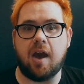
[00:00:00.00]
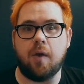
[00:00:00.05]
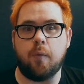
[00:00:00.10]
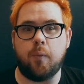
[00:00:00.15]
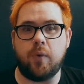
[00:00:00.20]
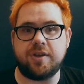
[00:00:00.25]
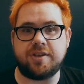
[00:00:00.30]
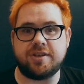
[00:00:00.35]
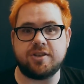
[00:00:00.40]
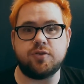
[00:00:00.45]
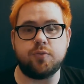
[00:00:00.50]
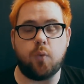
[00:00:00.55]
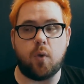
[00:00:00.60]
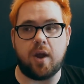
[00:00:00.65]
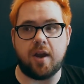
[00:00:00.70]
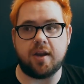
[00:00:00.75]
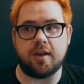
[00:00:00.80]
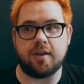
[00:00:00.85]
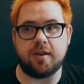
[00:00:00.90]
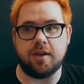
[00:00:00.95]
which is
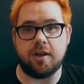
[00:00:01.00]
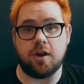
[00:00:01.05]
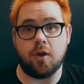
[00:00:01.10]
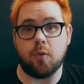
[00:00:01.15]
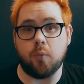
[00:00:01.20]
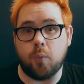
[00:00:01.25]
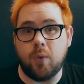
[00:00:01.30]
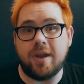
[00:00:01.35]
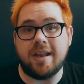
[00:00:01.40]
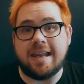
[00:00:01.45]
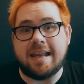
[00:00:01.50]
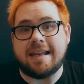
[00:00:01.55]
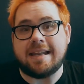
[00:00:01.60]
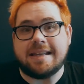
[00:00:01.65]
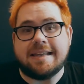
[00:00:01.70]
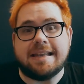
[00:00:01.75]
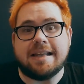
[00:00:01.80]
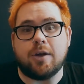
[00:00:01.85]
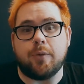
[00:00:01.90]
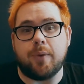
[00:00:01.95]
what, you know, we need to
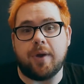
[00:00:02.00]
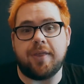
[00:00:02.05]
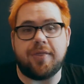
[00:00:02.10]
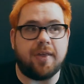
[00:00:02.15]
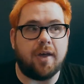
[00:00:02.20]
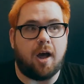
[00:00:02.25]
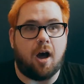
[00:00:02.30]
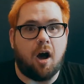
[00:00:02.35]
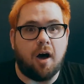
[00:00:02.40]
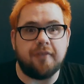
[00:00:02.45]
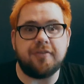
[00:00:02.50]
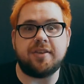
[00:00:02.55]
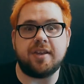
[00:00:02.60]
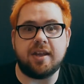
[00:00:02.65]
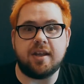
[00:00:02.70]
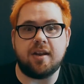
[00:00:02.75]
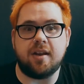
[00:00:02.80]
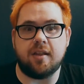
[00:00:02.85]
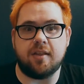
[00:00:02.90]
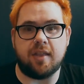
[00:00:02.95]
deal with.
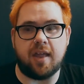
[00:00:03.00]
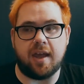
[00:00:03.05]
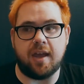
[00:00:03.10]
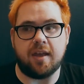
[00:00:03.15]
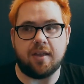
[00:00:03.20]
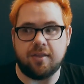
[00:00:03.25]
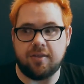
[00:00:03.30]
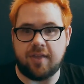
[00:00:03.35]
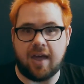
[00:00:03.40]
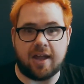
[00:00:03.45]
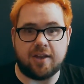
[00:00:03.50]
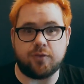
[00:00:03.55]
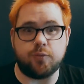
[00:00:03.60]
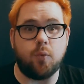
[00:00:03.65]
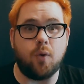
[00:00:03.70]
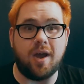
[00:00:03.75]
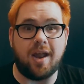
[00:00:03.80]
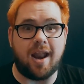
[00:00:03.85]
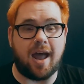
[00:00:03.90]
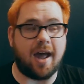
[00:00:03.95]
Often, like, that's
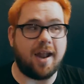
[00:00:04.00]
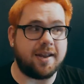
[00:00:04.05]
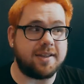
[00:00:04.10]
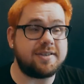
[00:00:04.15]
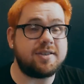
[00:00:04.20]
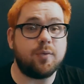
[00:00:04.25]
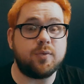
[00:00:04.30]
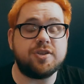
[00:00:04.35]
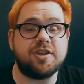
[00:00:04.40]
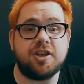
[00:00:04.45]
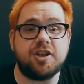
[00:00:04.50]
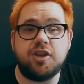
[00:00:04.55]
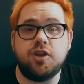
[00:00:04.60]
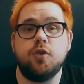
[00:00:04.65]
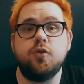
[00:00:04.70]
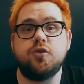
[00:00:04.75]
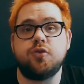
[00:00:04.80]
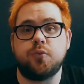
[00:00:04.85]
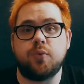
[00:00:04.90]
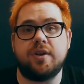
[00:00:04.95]
what honestly was a
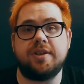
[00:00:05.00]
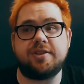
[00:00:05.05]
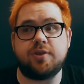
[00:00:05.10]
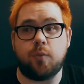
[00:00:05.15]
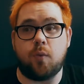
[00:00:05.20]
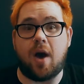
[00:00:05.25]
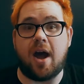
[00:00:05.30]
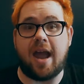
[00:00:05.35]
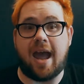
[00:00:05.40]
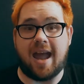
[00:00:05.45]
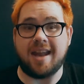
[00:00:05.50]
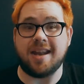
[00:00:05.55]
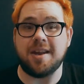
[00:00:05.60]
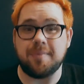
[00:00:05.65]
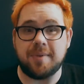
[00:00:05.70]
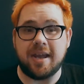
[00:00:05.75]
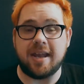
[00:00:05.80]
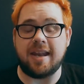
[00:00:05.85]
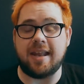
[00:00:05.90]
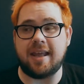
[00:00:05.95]
huge reason why I ended
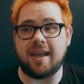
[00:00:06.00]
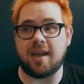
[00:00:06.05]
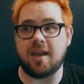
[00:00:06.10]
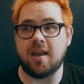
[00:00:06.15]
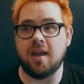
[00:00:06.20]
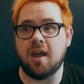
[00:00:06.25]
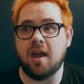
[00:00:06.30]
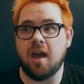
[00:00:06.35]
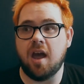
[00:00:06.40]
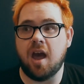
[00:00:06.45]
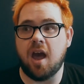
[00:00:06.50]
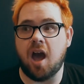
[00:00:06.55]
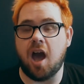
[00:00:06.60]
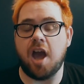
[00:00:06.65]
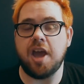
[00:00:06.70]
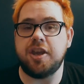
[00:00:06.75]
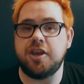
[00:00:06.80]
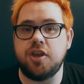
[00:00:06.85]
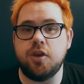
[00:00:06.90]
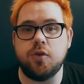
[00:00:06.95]
up getting a
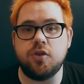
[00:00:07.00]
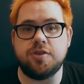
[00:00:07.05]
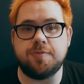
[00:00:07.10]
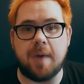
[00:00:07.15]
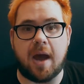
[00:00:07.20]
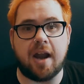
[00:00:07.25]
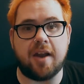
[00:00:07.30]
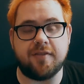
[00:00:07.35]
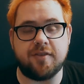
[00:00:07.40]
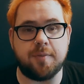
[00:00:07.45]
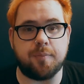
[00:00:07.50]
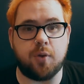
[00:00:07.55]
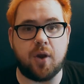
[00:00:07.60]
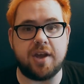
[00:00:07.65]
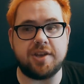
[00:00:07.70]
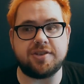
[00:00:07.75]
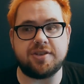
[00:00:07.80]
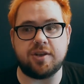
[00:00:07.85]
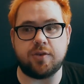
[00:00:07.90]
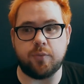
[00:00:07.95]
huge bout of
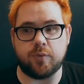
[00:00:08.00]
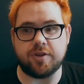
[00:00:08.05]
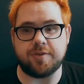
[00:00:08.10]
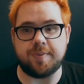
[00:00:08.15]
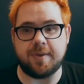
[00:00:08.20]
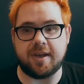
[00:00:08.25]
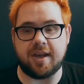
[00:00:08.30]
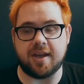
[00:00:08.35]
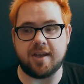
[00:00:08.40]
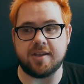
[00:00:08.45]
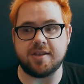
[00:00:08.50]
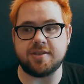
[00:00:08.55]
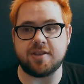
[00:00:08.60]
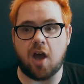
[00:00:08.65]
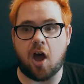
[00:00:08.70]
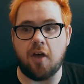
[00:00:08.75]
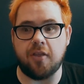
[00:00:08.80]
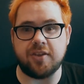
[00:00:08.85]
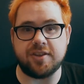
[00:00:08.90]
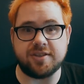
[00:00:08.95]
depression, was because
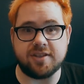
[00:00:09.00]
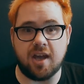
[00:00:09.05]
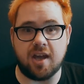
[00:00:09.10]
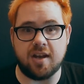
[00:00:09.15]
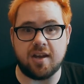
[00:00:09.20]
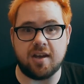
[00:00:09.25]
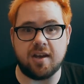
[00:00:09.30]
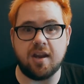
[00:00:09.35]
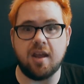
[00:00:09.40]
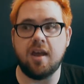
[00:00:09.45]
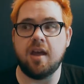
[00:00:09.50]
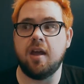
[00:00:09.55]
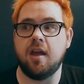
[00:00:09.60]
all of a sudden,